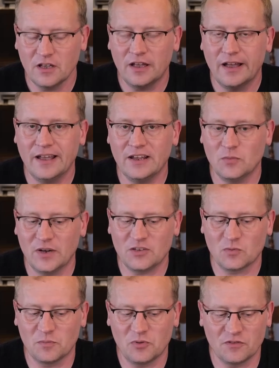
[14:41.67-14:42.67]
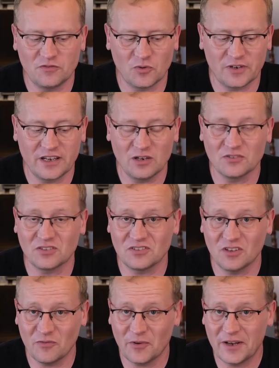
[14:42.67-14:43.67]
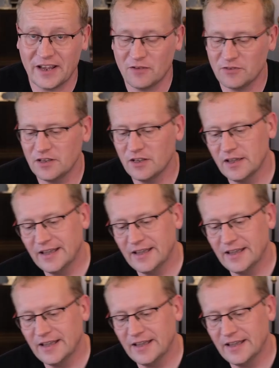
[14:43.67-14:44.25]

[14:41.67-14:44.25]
It weighs 1.4 kilos, so it's not very heavy.